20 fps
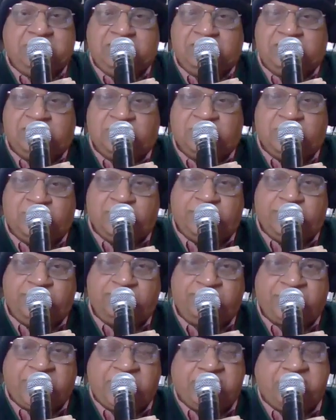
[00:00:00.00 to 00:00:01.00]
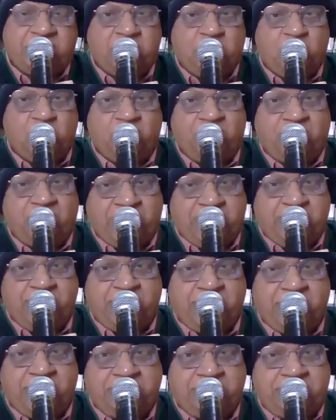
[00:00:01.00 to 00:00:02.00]
So thank you very
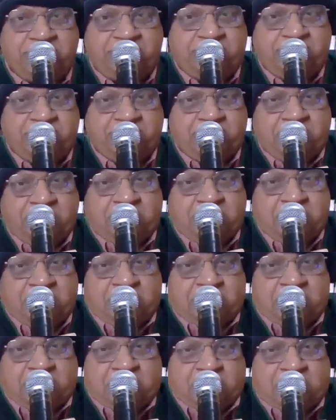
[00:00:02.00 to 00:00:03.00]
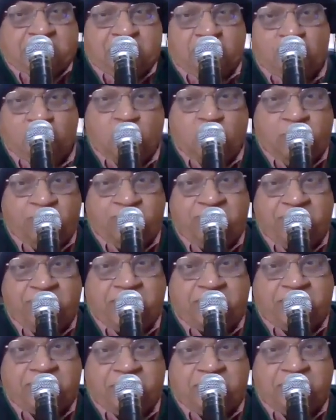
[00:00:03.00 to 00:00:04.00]
much. Cold
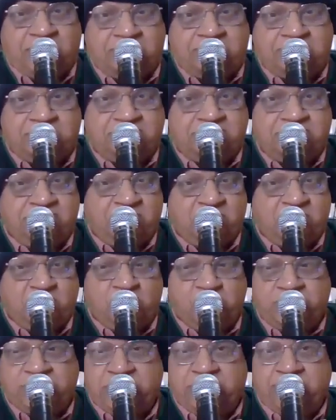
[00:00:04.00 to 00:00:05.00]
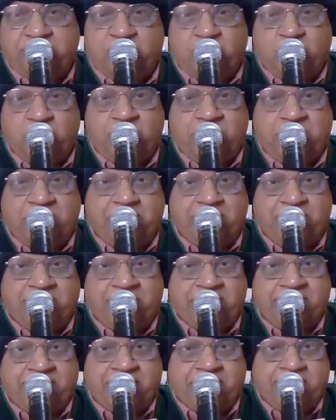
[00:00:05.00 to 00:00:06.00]
winters don't seem to be
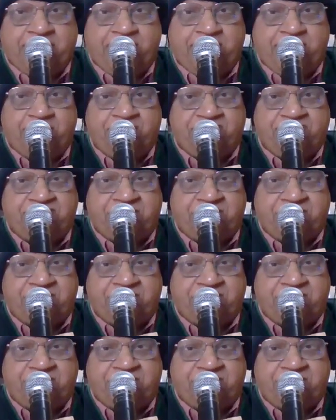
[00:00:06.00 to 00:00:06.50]
abating.